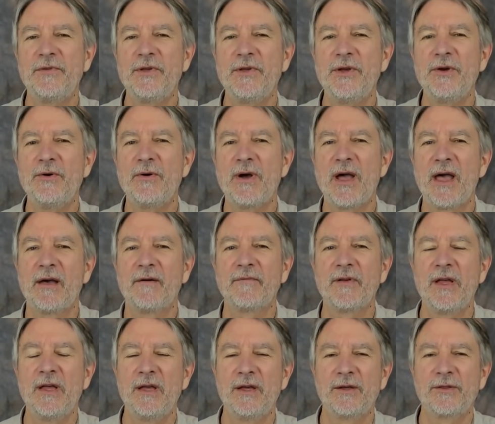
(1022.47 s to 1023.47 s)
of you have
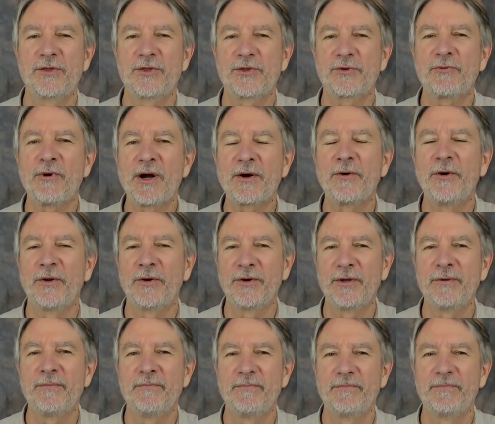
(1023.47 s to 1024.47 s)

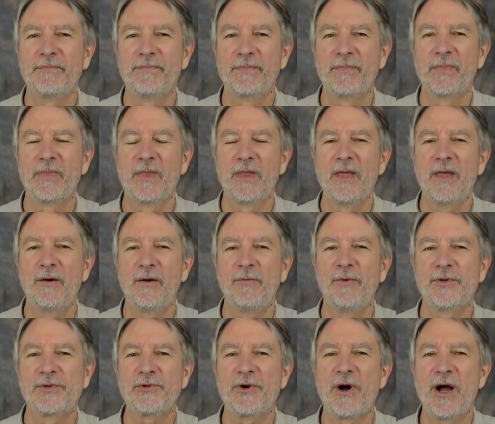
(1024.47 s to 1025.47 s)
struggled
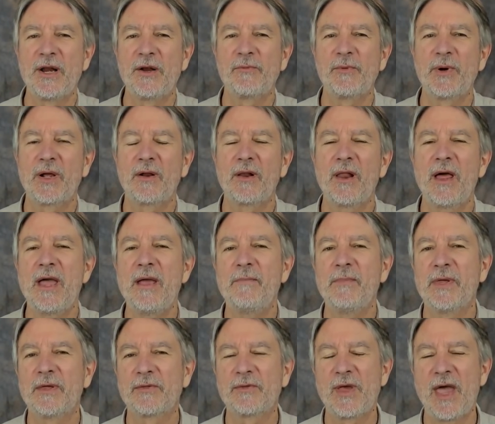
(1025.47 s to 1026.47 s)
with trying to
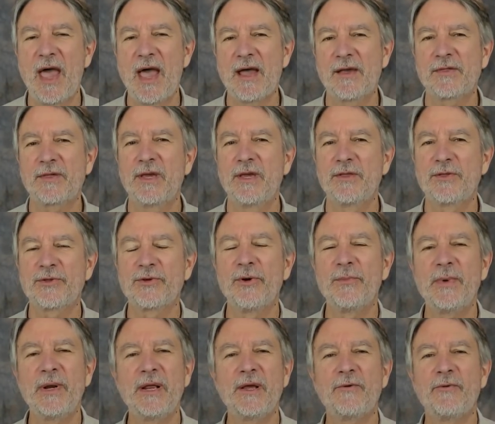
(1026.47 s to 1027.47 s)
reclaim this, asking so
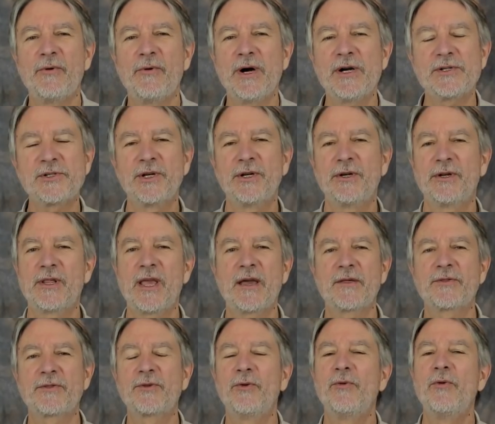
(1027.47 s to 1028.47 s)
many questions
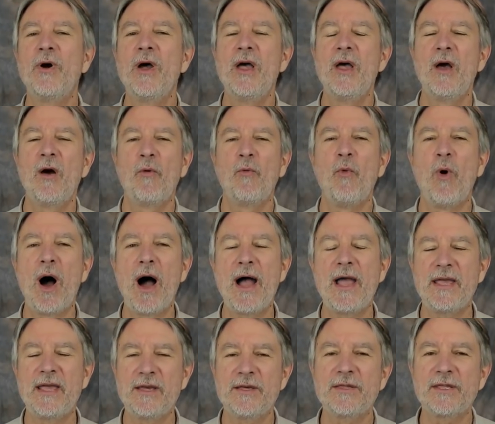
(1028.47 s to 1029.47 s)
as to why
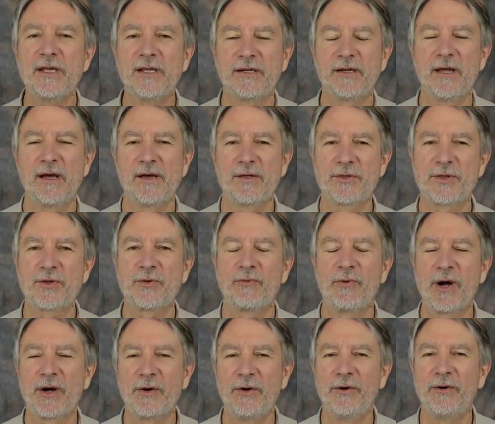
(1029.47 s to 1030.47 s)
is it a
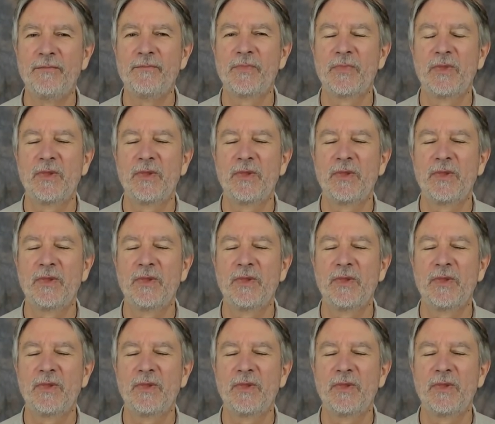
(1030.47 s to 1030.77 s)
struggle?